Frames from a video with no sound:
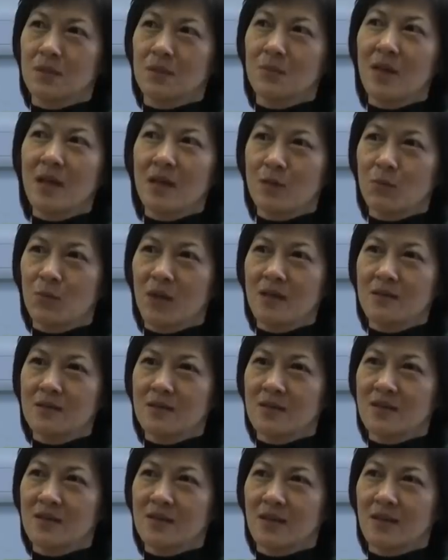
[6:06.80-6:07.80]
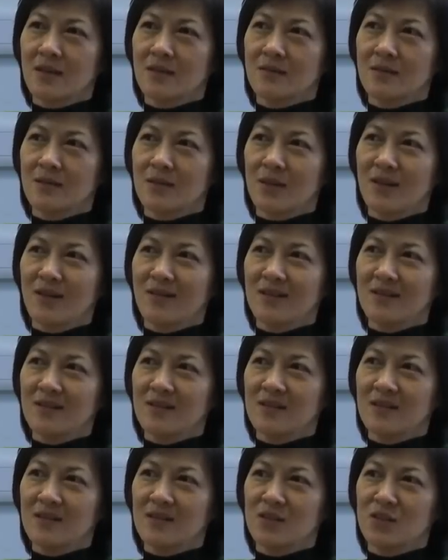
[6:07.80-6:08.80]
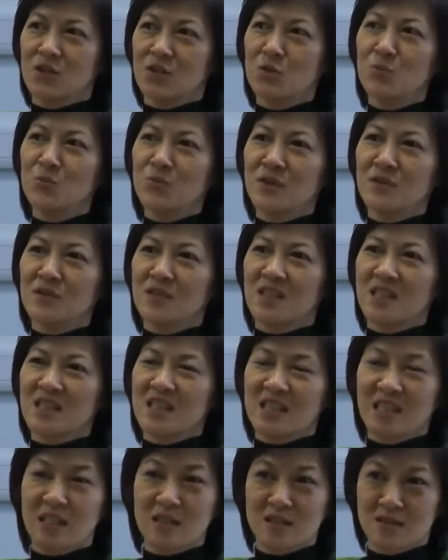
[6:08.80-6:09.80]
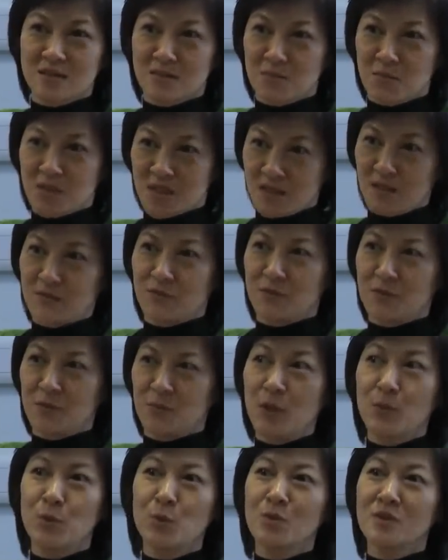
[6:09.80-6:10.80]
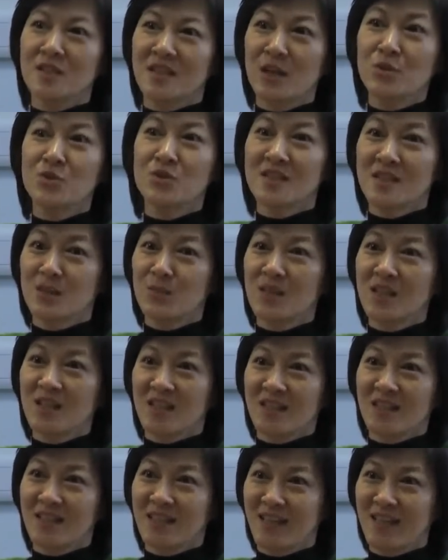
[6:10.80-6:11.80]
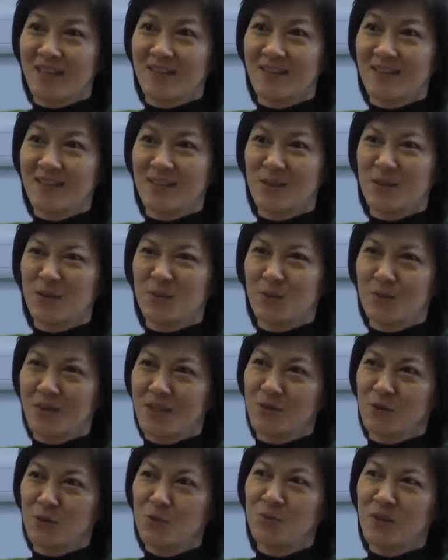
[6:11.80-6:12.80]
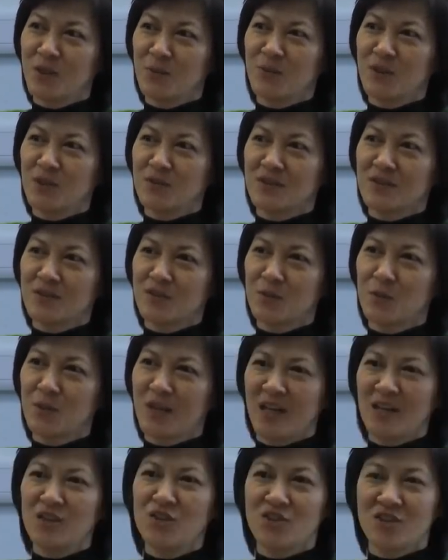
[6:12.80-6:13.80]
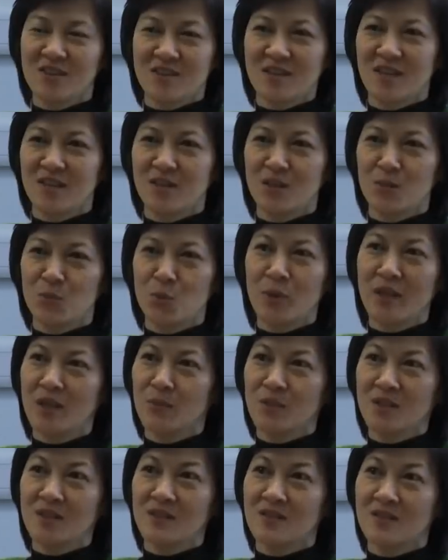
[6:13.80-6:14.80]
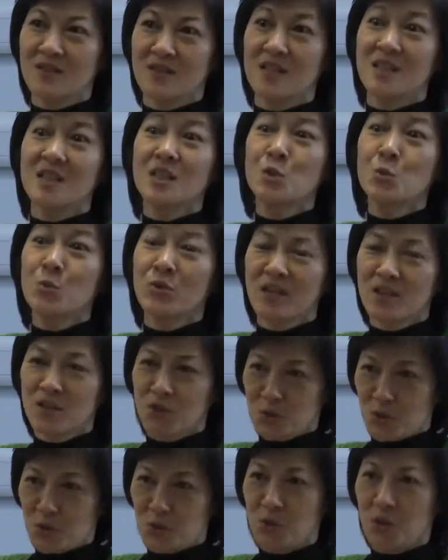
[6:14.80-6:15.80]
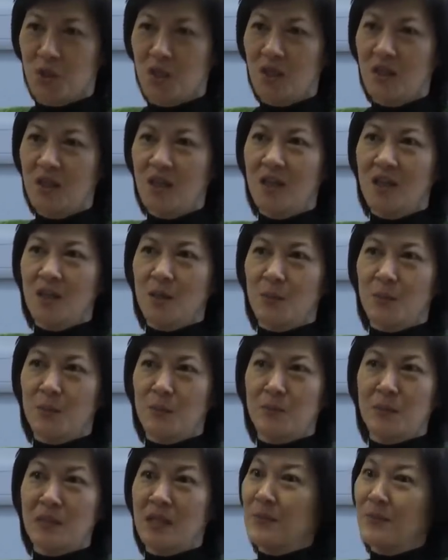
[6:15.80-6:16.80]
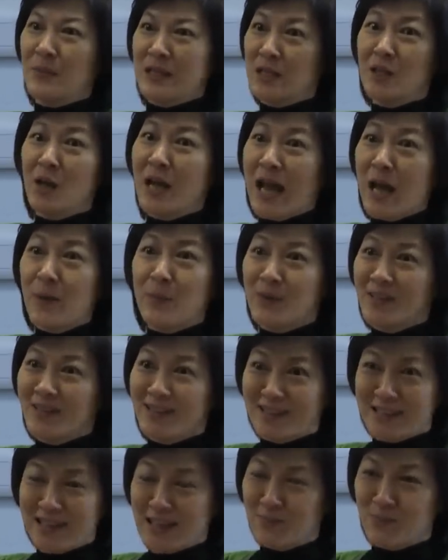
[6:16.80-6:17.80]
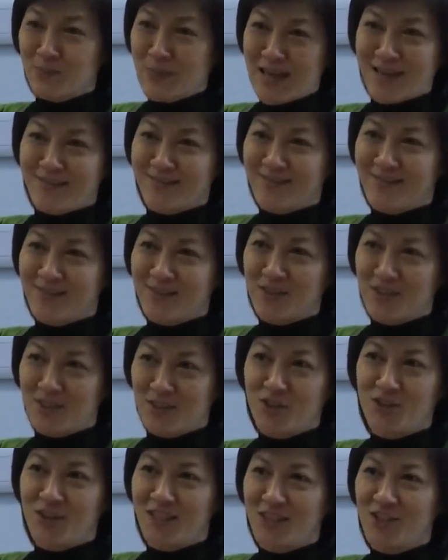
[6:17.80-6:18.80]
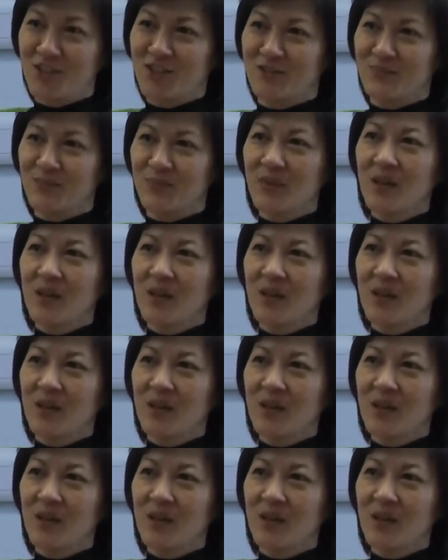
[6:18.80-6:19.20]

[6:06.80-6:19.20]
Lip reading: My advice is don't be deceptive. People will tell you something that, well, you may be so anxious and aware because it's a new place to you, but it may not happen in that bad, the situation.